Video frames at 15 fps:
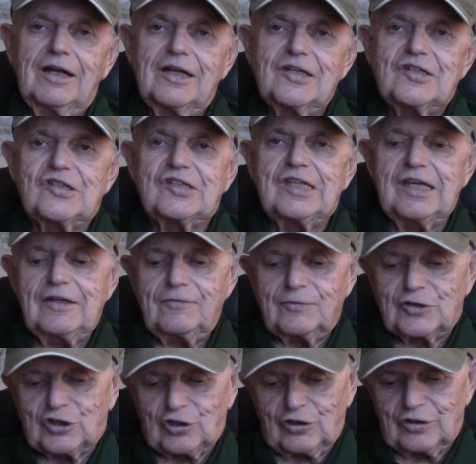
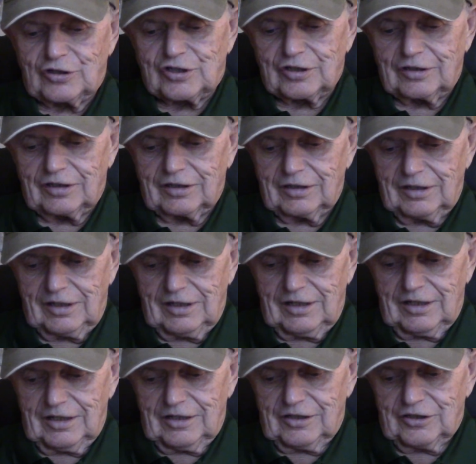Steve Churchill
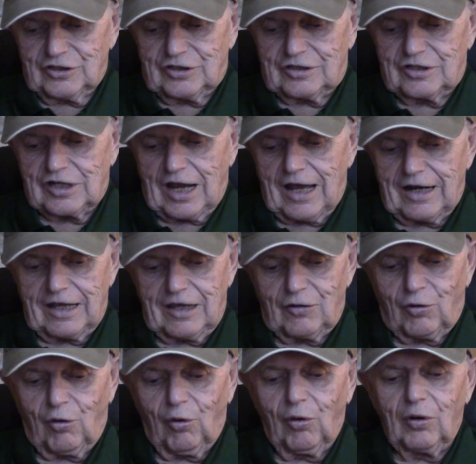shot
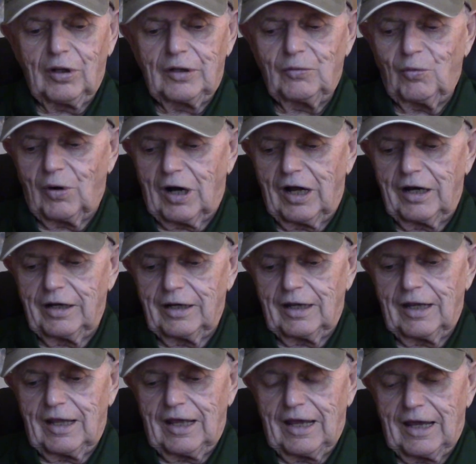a hole in
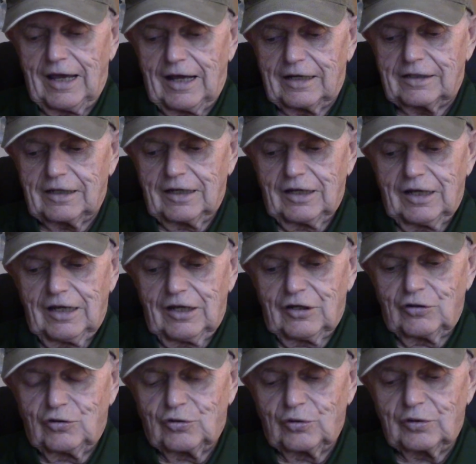one at
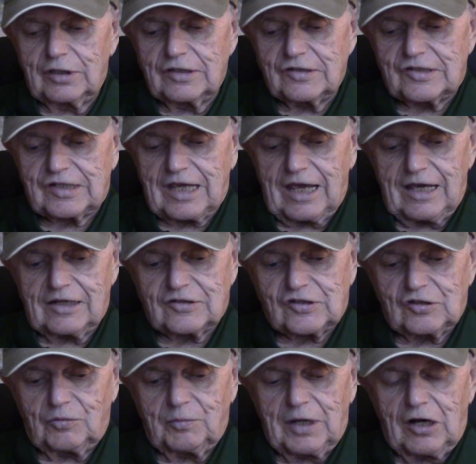Drugan's
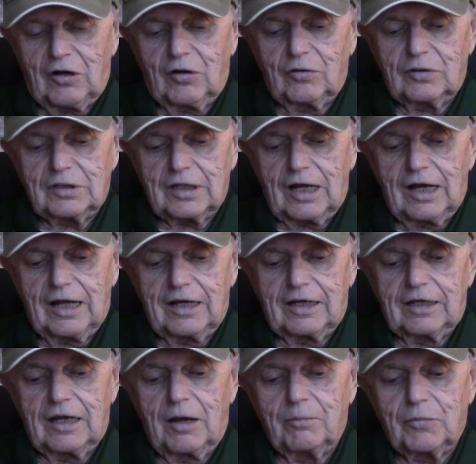Castle Mound
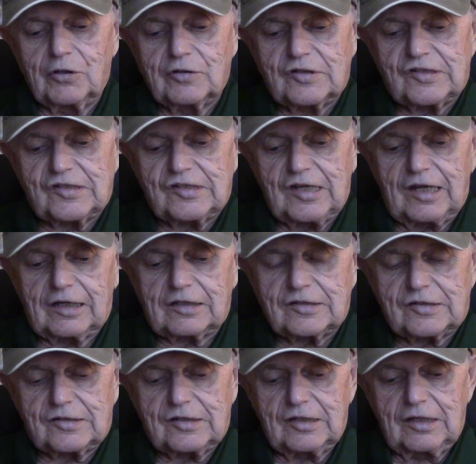on number
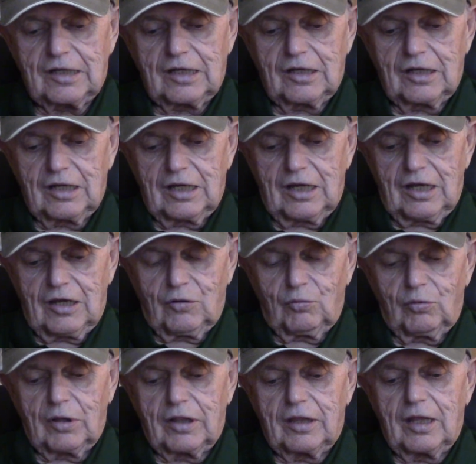6,
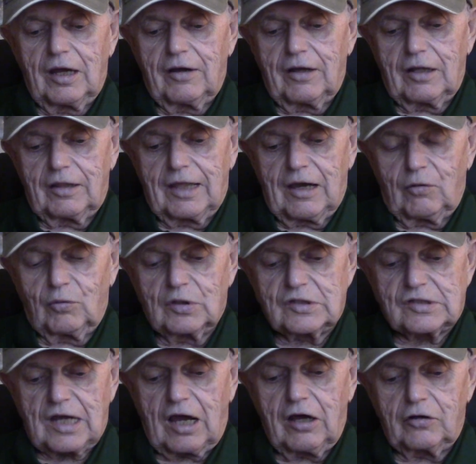that
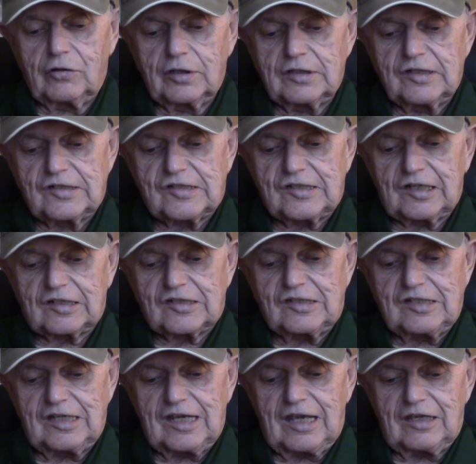was
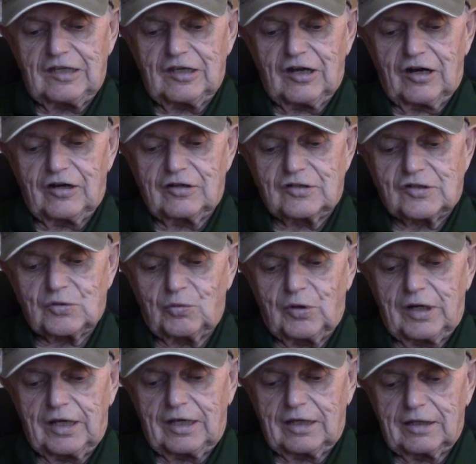168 yards
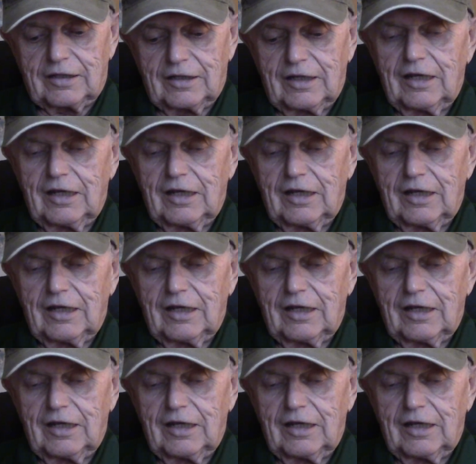away.